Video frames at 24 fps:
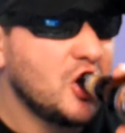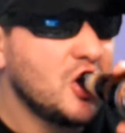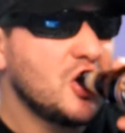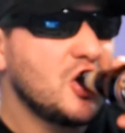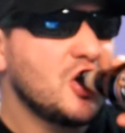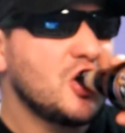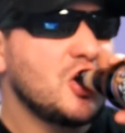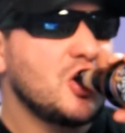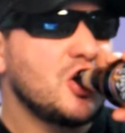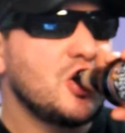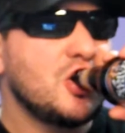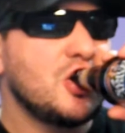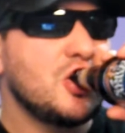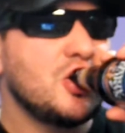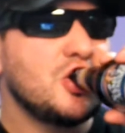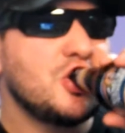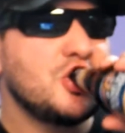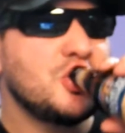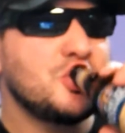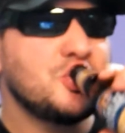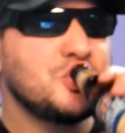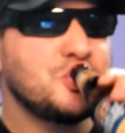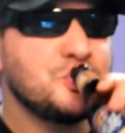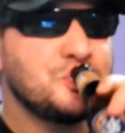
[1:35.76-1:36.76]

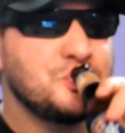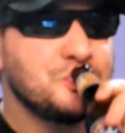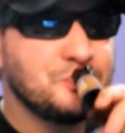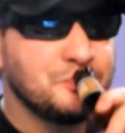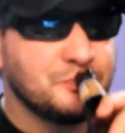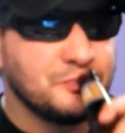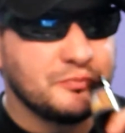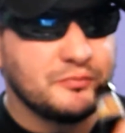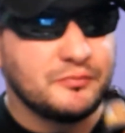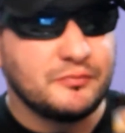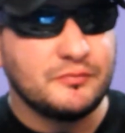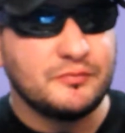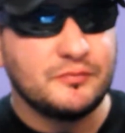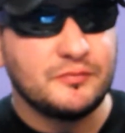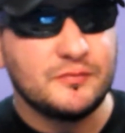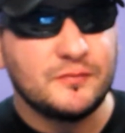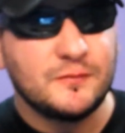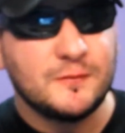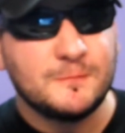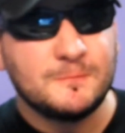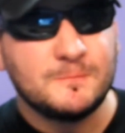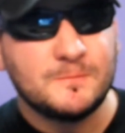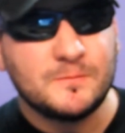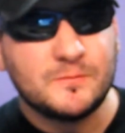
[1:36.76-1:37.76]

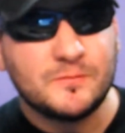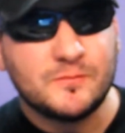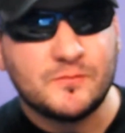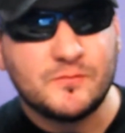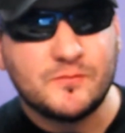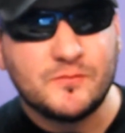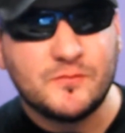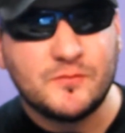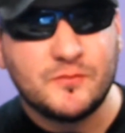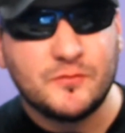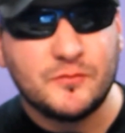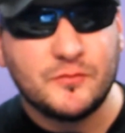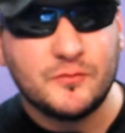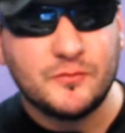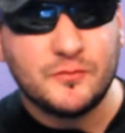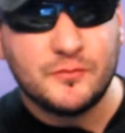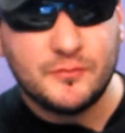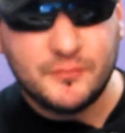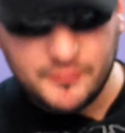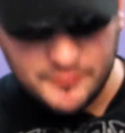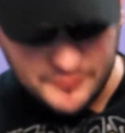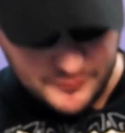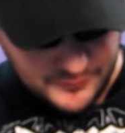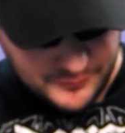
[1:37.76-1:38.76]

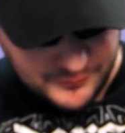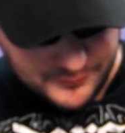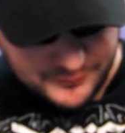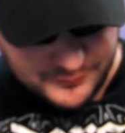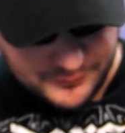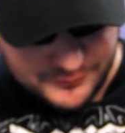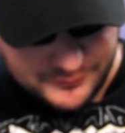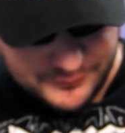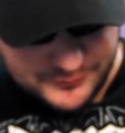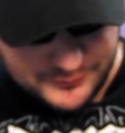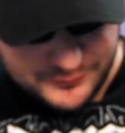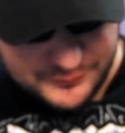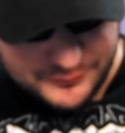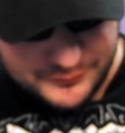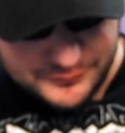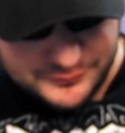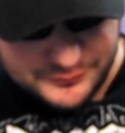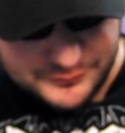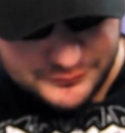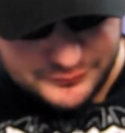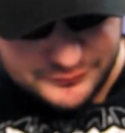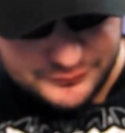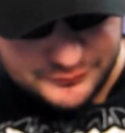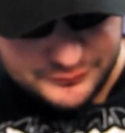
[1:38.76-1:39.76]

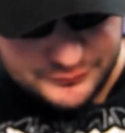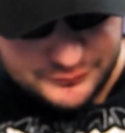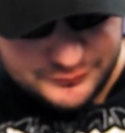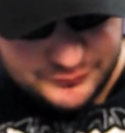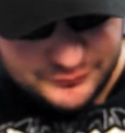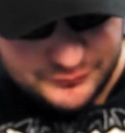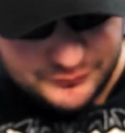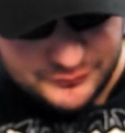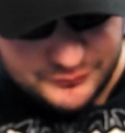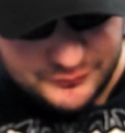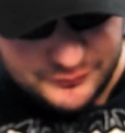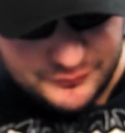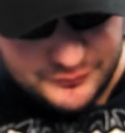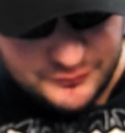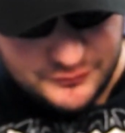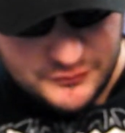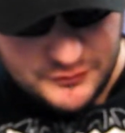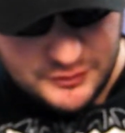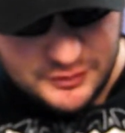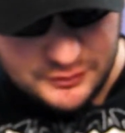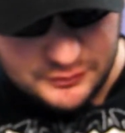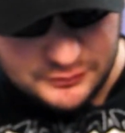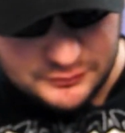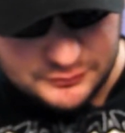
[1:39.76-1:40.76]

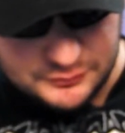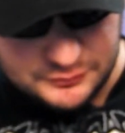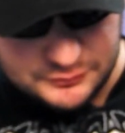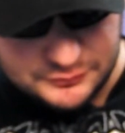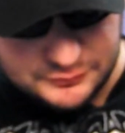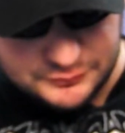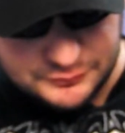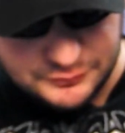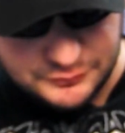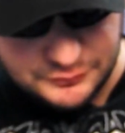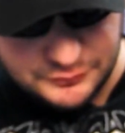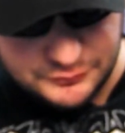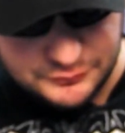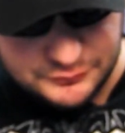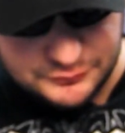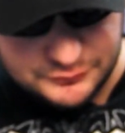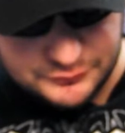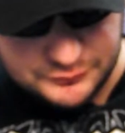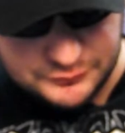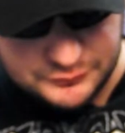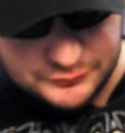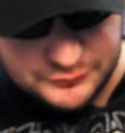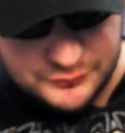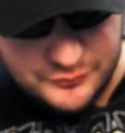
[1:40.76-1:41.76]

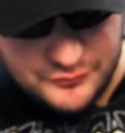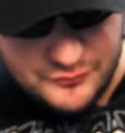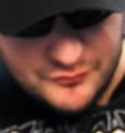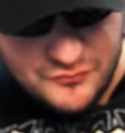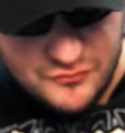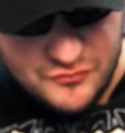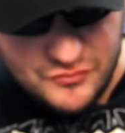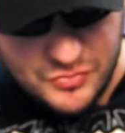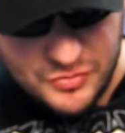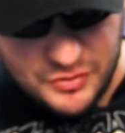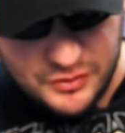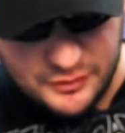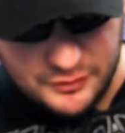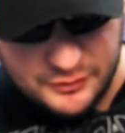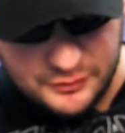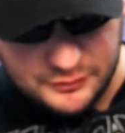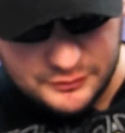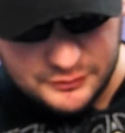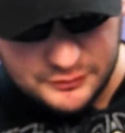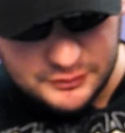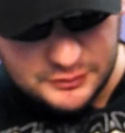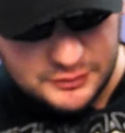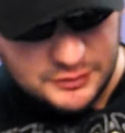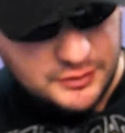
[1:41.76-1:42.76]
(no one is talking)